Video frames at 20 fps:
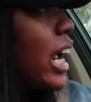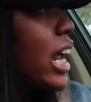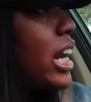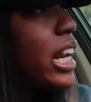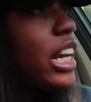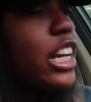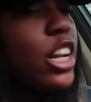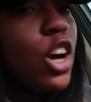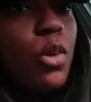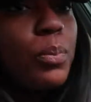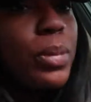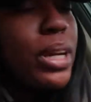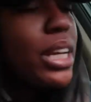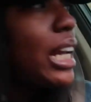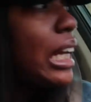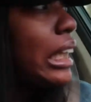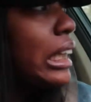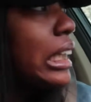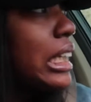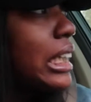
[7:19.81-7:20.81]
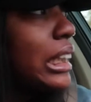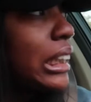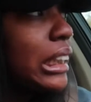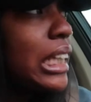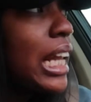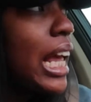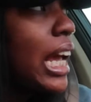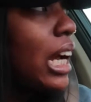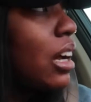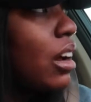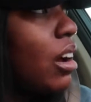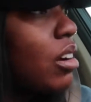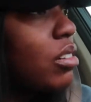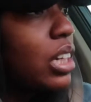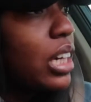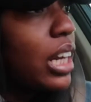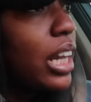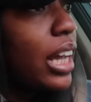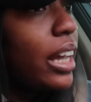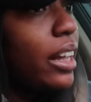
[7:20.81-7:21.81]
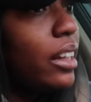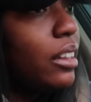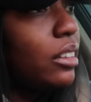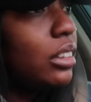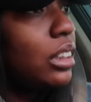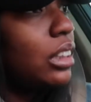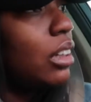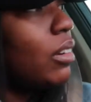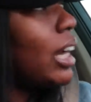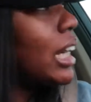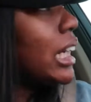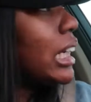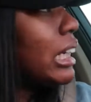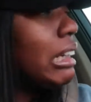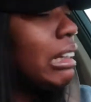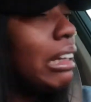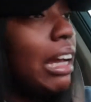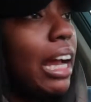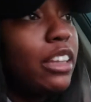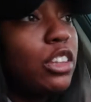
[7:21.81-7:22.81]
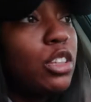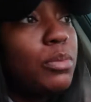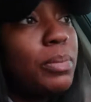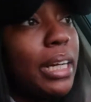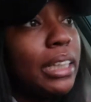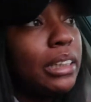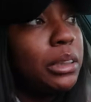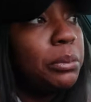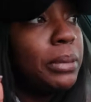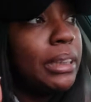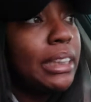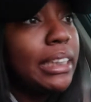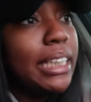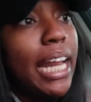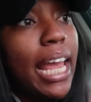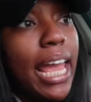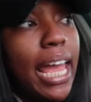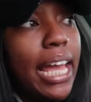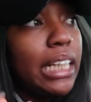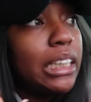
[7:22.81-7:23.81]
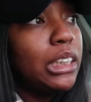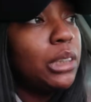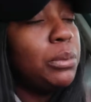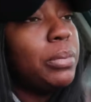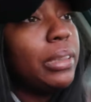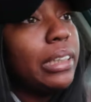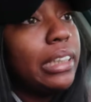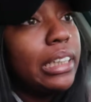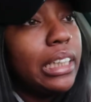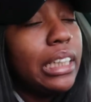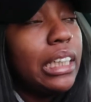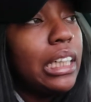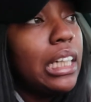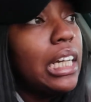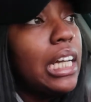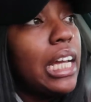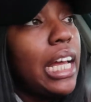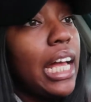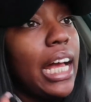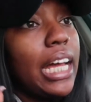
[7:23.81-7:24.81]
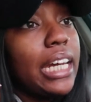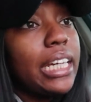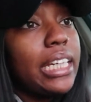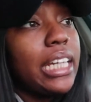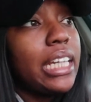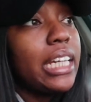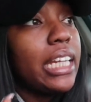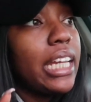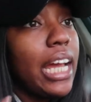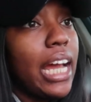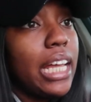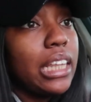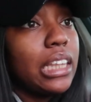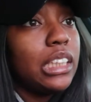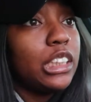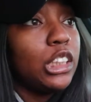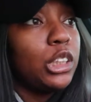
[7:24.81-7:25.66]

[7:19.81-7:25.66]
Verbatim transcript: and it don't be nothing to snack on in the house. So I did have to buy some snacks, but I didn't have to